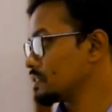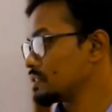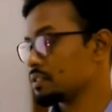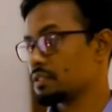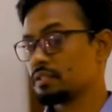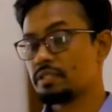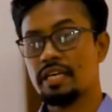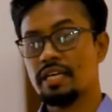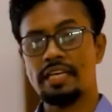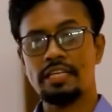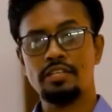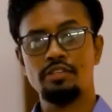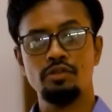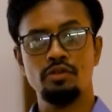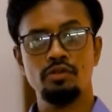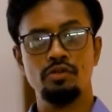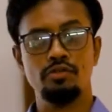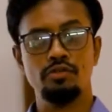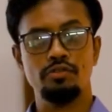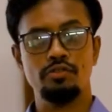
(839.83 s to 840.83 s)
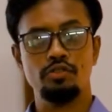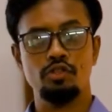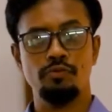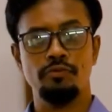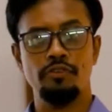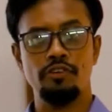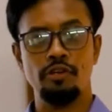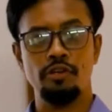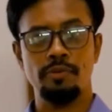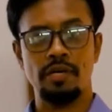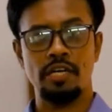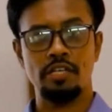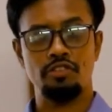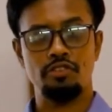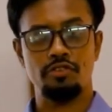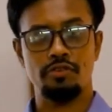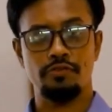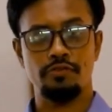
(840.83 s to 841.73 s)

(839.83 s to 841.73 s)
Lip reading: Thank you so very much.